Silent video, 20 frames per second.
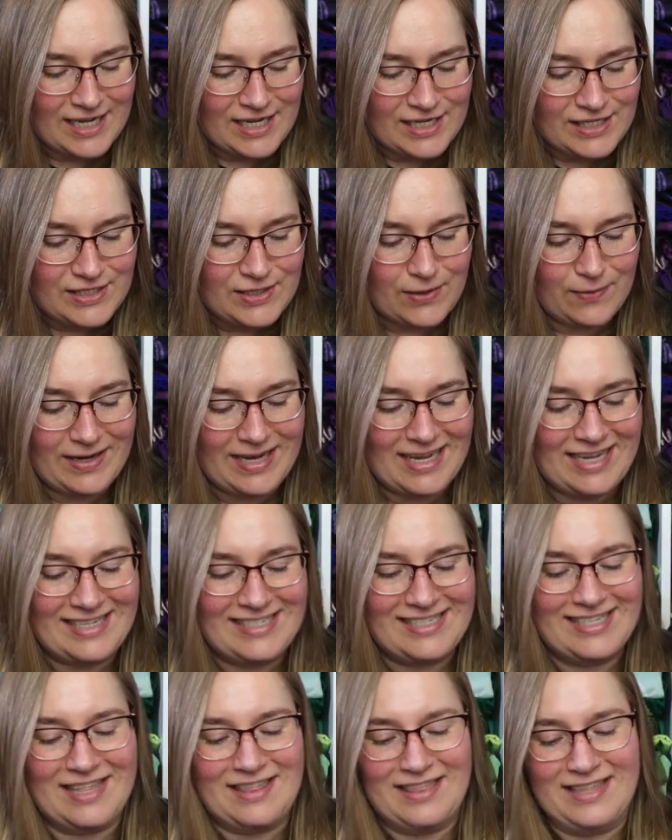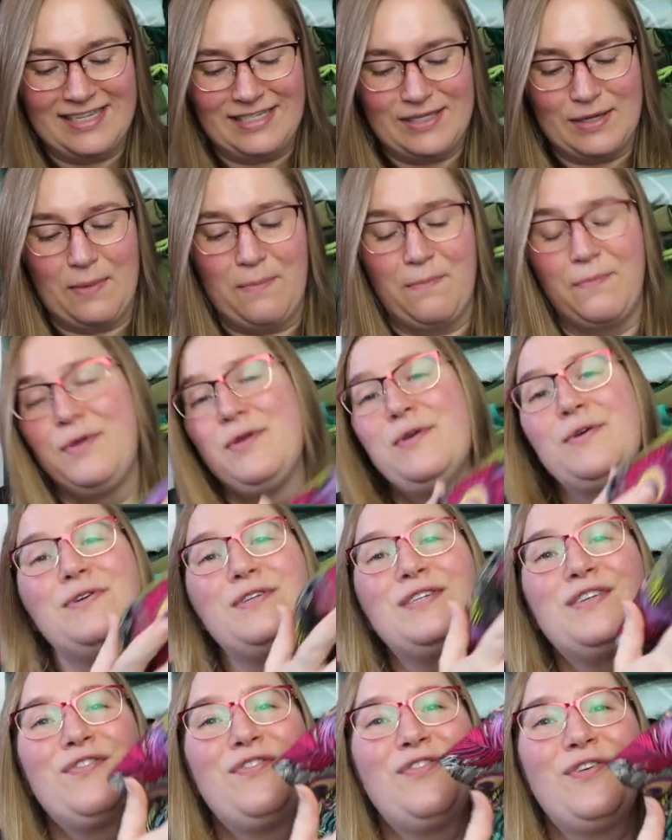So it is this
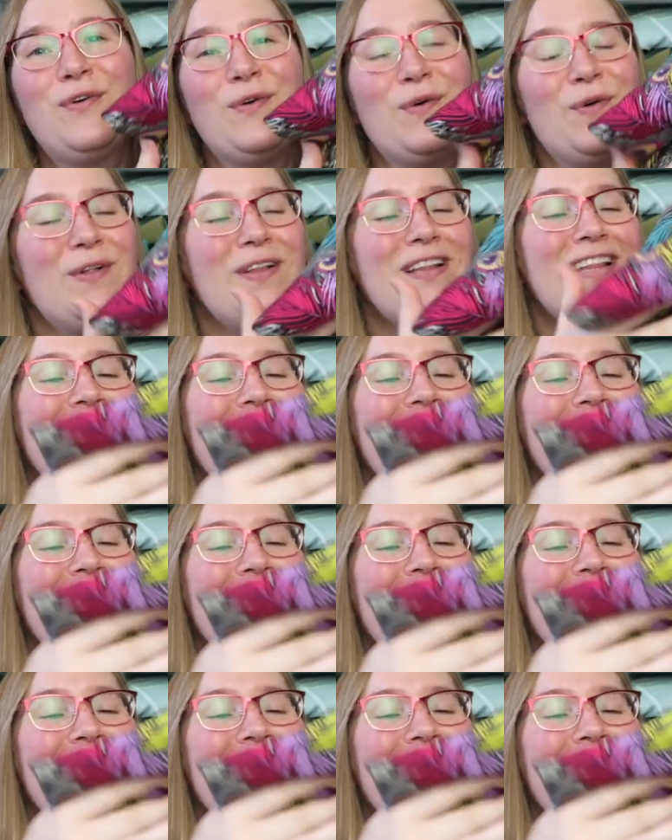beautiful